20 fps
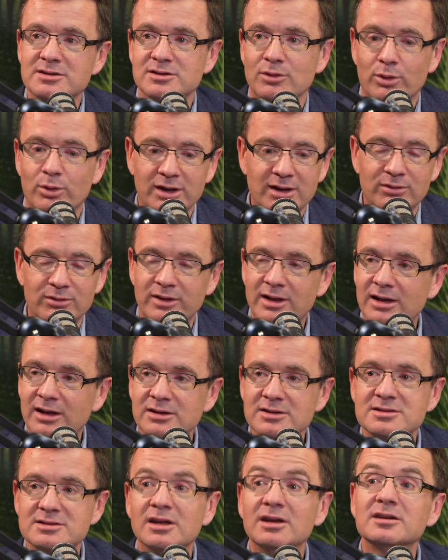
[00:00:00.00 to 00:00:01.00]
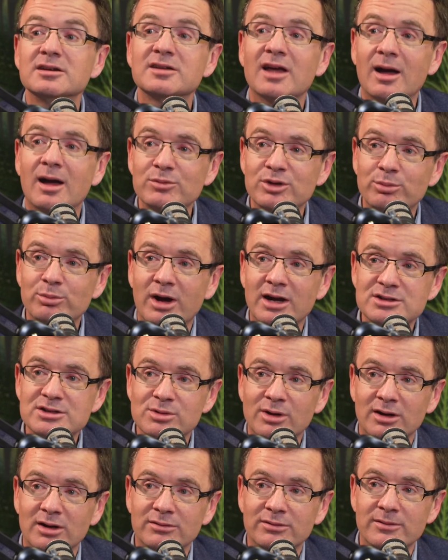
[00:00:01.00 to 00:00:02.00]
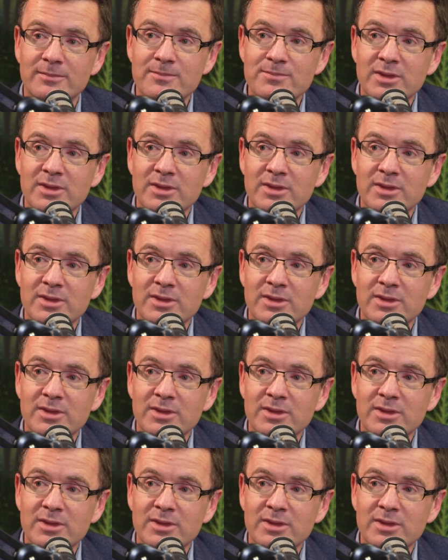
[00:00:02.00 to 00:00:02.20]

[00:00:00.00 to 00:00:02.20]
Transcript: so whatever that is, times it by 12.